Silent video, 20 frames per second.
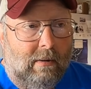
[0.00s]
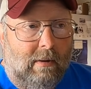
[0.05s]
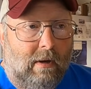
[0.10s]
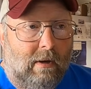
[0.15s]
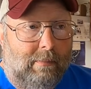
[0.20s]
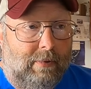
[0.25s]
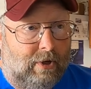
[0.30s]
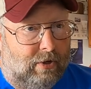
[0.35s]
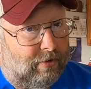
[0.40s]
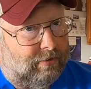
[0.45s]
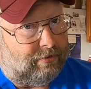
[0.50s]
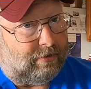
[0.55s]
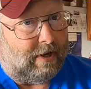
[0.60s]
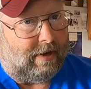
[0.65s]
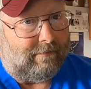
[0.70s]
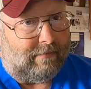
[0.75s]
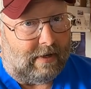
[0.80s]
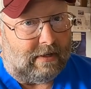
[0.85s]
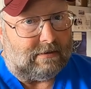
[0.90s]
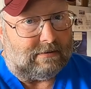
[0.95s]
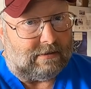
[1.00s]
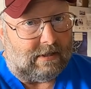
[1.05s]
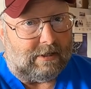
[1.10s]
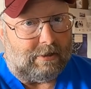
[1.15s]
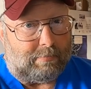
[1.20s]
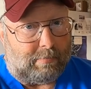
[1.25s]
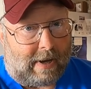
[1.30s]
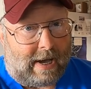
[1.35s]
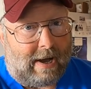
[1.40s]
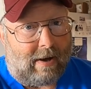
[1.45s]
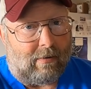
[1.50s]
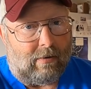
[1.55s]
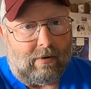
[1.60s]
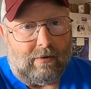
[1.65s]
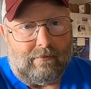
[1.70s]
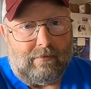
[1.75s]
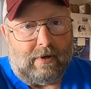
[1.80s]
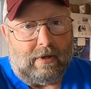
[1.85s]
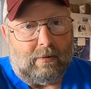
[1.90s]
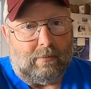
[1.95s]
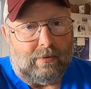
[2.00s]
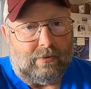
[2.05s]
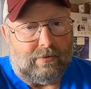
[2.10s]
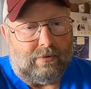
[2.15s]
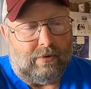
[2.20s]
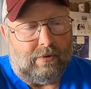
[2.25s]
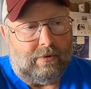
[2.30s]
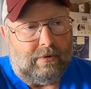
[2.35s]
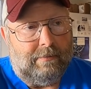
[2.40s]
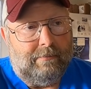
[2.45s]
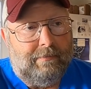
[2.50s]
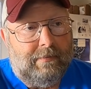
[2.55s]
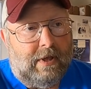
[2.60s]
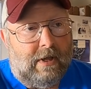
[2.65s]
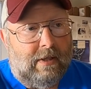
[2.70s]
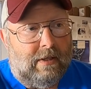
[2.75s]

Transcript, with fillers: uh, because you have excess power available to you